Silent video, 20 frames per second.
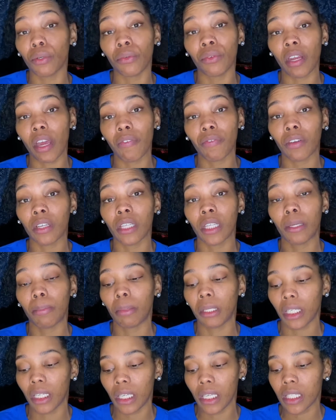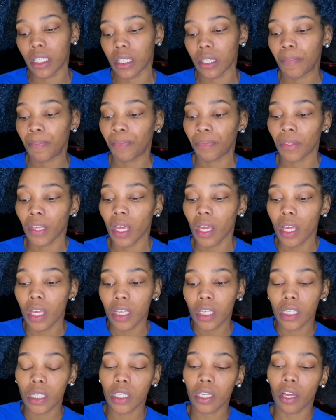definitely bleeds.
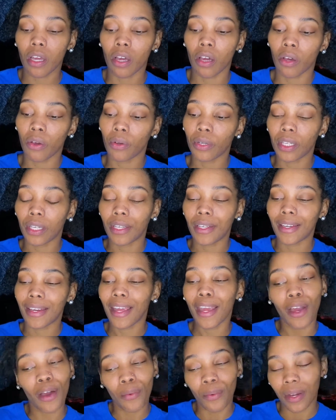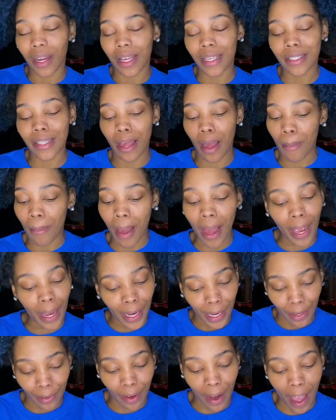So now when I style my
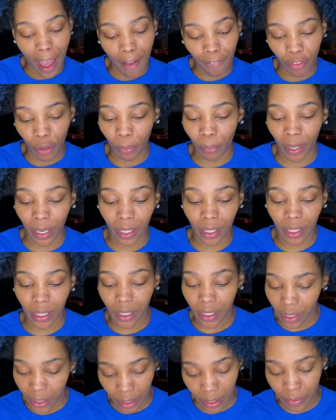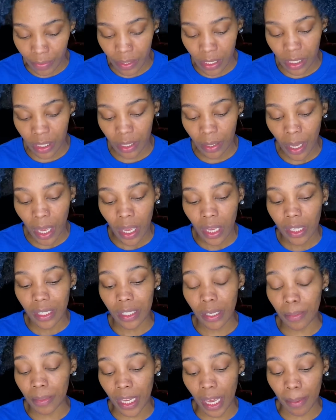hair, I have to wear gloves.
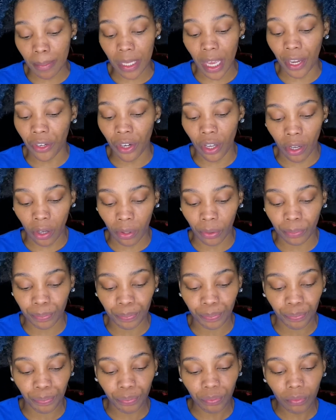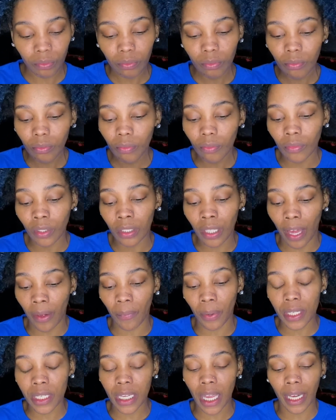Sometimes I don't. Like
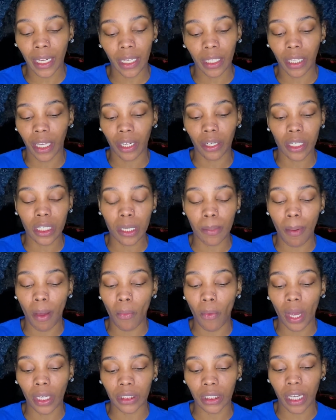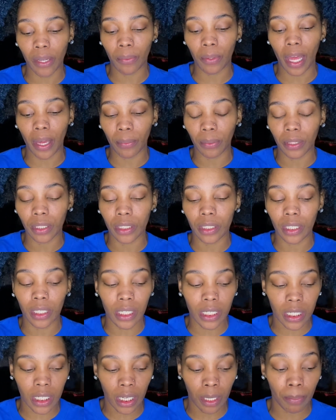once I get later into my wash day, like with the
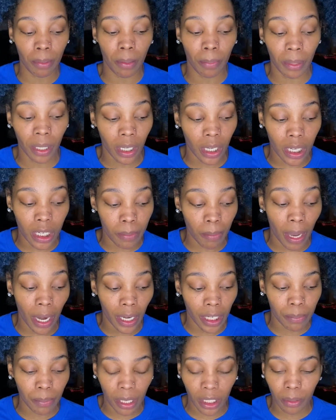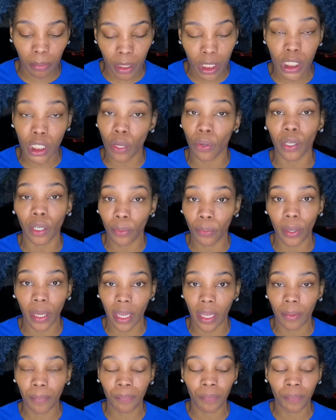DC, but because my hair is about to be soaking wet,